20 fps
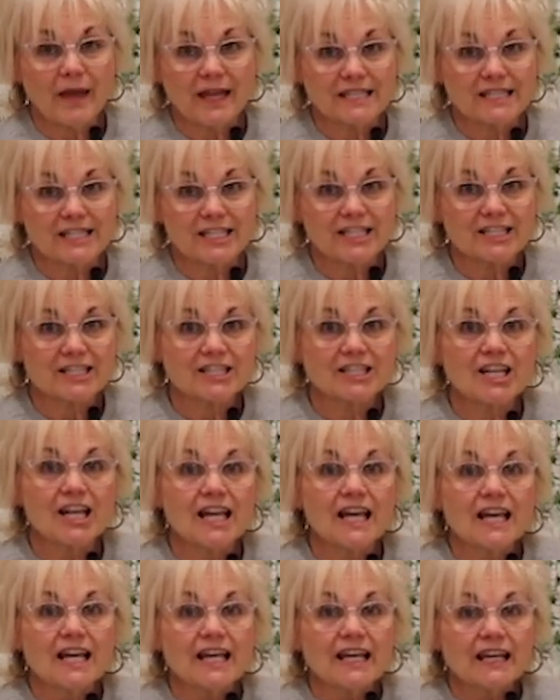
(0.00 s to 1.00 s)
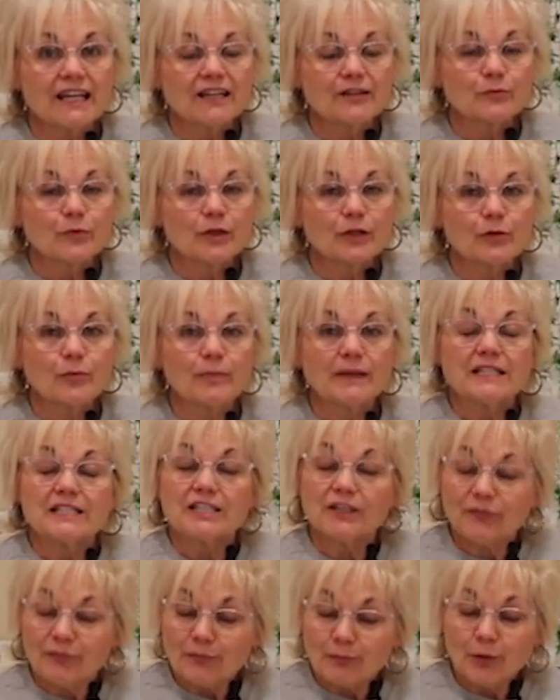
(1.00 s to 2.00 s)
basis. It'll be
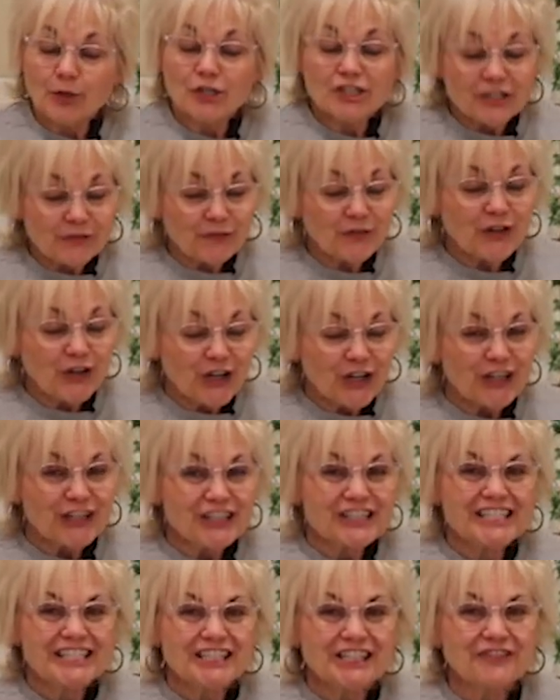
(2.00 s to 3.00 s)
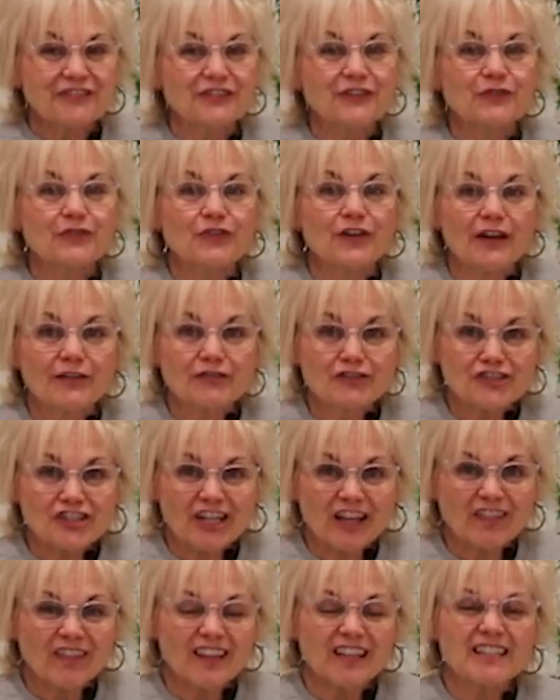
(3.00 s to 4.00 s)
more difficult if you've never
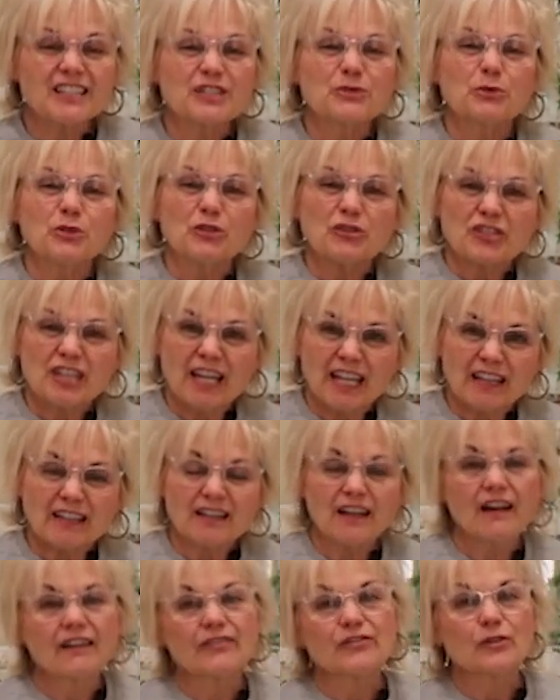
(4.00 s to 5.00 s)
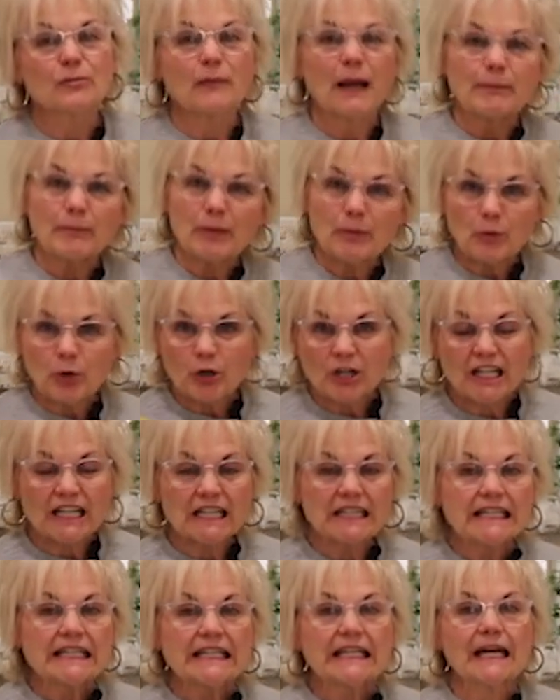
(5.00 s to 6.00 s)
done this. When you take it off, there might be more to
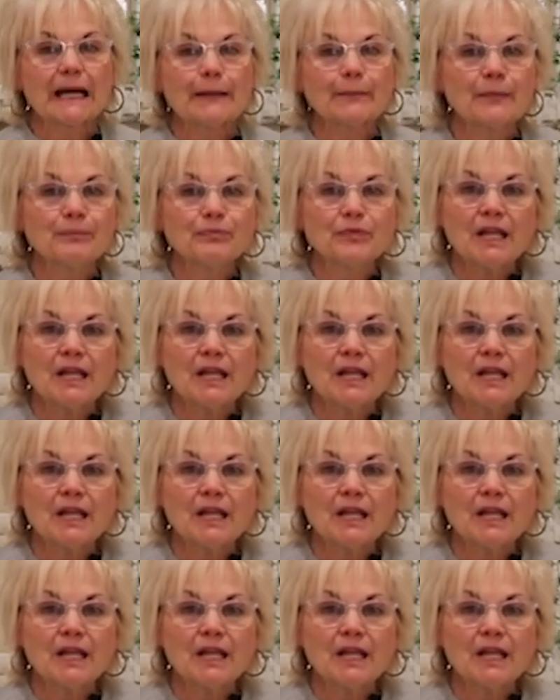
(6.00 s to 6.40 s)
clean up.